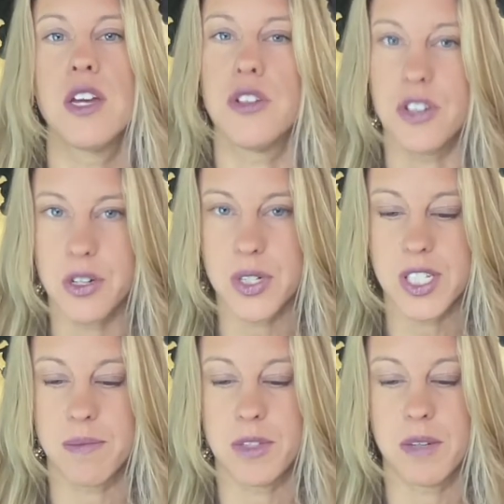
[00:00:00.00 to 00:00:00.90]
new
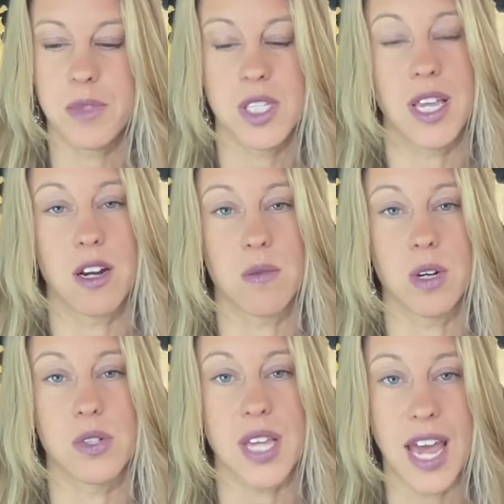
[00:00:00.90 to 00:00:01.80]
symptoms that arose